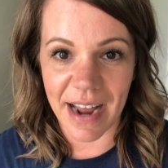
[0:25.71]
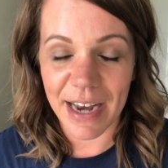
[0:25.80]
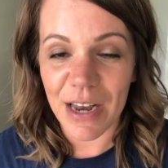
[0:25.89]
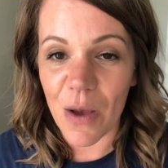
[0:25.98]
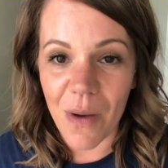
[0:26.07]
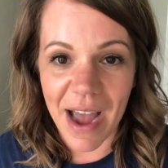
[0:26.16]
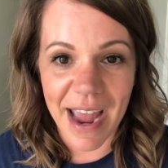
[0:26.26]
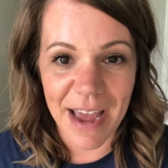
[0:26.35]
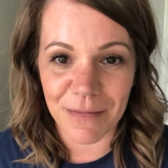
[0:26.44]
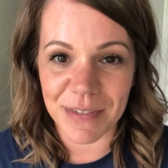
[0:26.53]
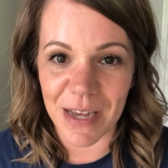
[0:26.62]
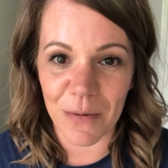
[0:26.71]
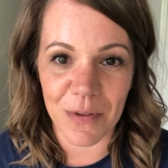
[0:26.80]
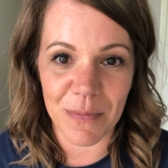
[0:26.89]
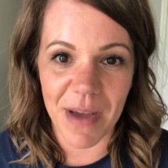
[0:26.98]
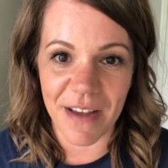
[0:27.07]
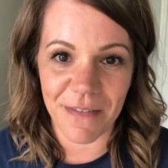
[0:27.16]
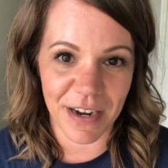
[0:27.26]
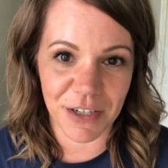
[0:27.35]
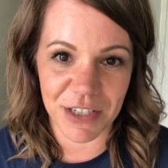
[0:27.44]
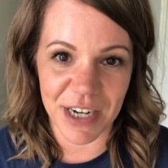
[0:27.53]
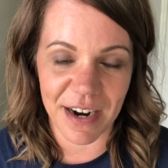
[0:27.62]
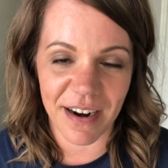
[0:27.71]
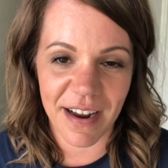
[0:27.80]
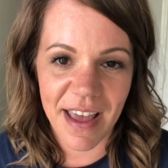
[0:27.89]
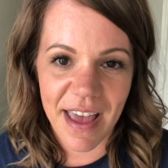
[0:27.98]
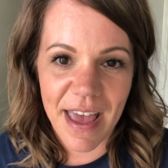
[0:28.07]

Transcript: I know I have dealt with my fair share.